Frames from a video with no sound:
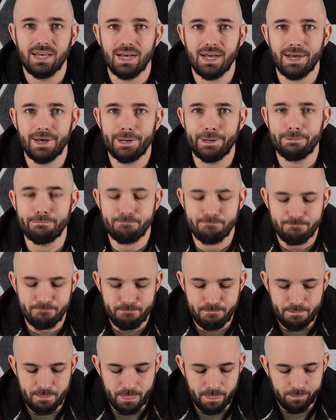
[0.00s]

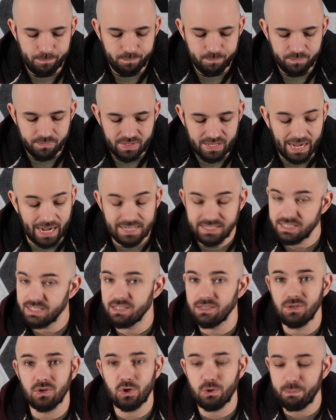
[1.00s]
I
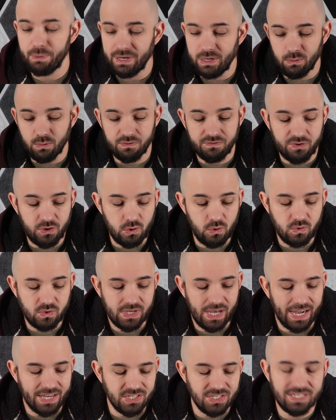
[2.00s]
didn't look up any
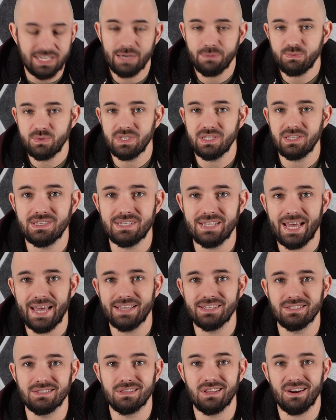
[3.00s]
reviews. I just kept these
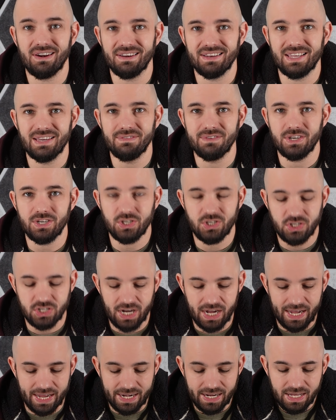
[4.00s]
ads and thought I'd give it a
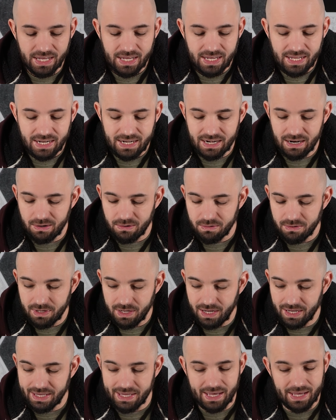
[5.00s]
shot. Now,
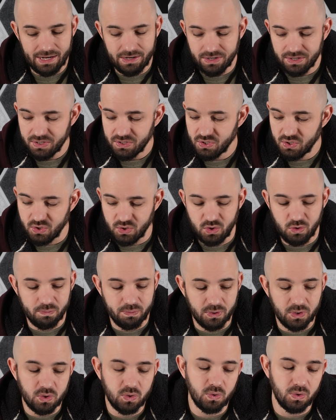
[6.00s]
again,
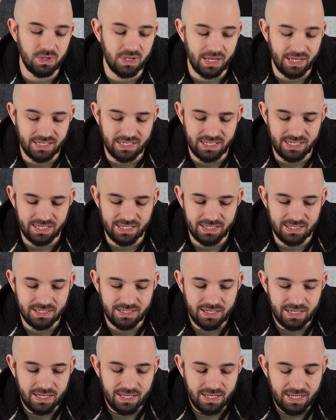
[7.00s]
super cool idea.
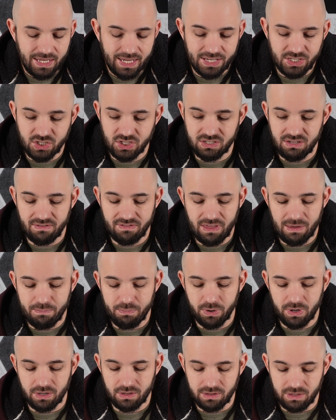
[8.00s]
It's just if they
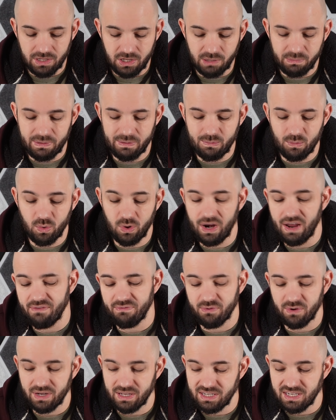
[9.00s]
put a little bit more
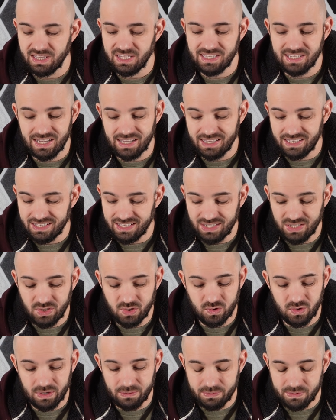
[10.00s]
effort into these LED
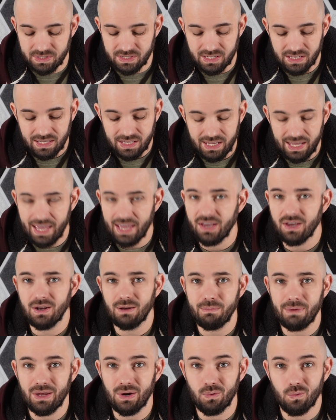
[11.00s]
strips, it could
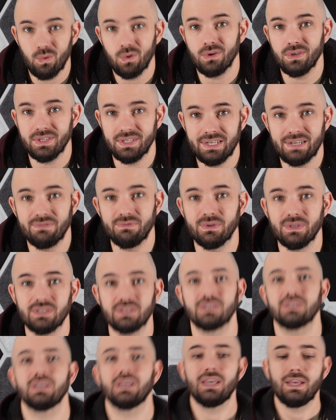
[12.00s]
have made a world of
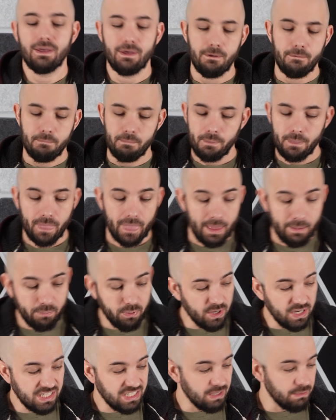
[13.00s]
difference.
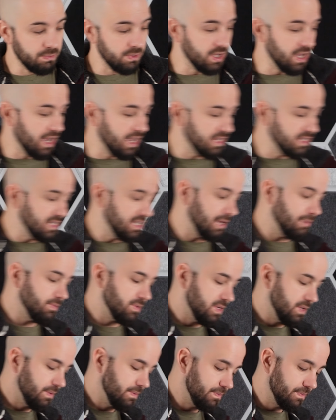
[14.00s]
Pretty simple
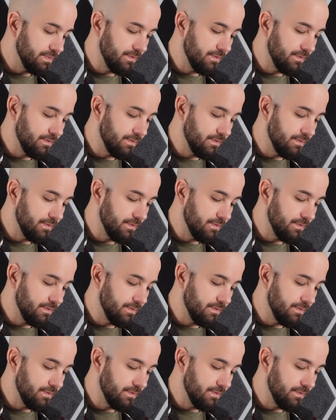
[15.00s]
concept.